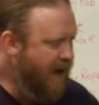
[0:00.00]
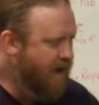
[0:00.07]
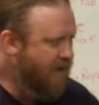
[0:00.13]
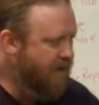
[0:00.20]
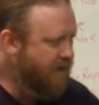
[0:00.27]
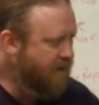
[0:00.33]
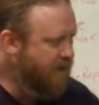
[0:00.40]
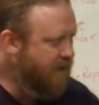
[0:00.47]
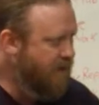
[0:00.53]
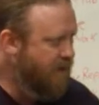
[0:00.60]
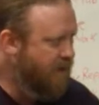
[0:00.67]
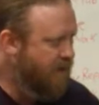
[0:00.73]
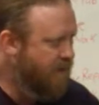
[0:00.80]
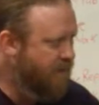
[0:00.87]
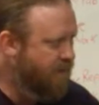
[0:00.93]
gallon,
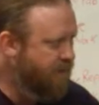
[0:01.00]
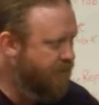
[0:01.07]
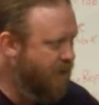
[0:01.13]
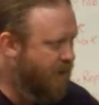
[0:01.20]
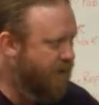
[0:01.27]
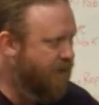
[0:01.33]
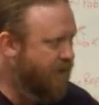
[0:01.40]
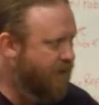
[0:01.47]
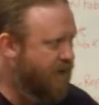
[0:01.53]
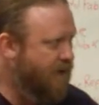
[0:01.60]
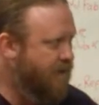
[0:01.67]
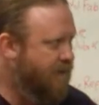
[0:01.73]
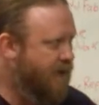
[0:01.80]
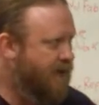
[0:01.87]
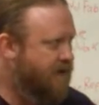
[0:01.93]

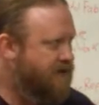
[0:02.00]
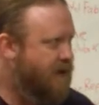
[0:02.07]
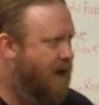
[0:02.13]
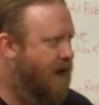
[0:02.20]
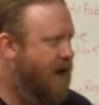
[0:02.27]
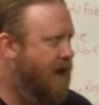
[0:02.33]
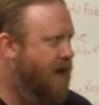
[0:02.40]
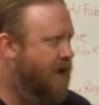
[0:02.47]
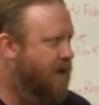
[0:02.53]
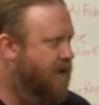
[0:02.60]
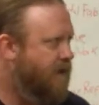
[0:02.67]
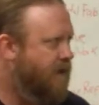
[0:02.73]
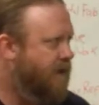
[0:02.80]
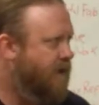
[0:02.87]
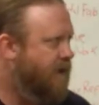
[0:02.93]
130
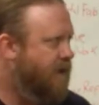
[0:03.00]
PSI